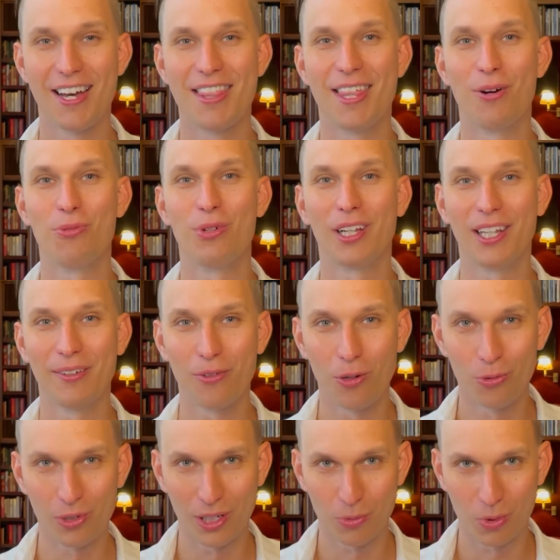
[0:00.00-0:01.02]
that we live
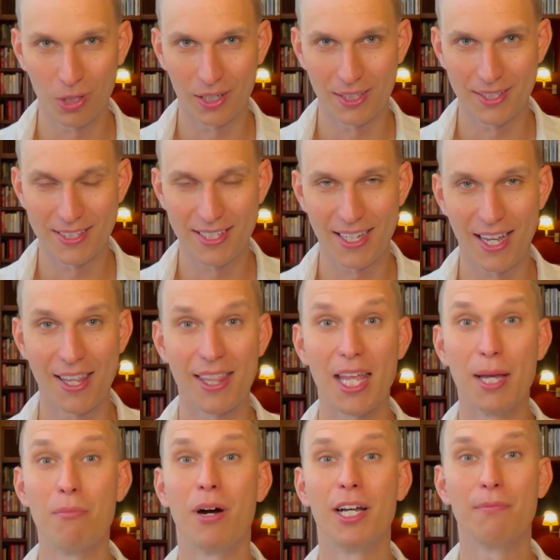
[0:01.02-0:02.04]
only once and
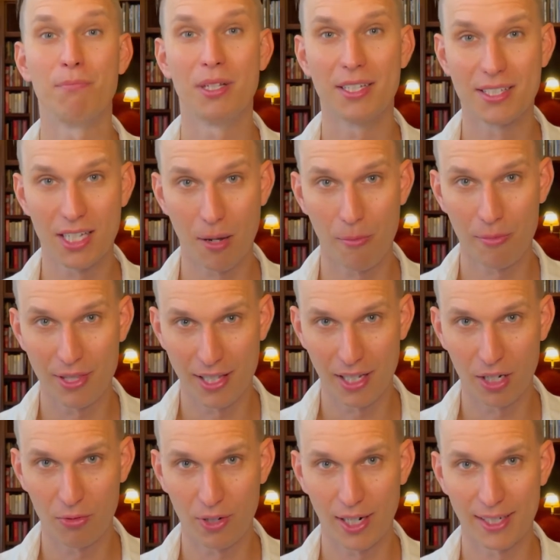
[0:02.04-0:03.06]
there might be
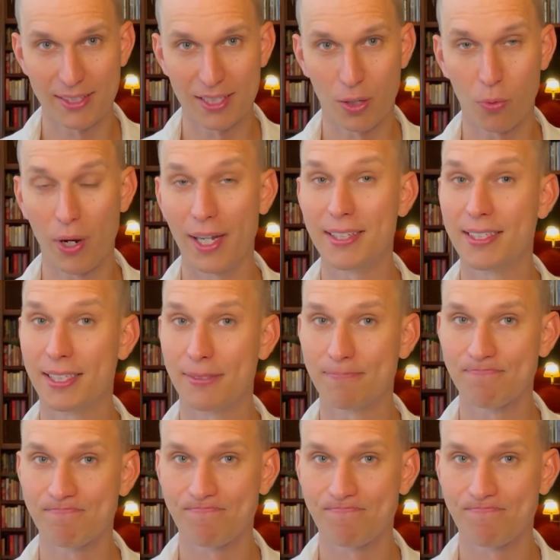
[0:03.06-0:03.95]
something great awaiting.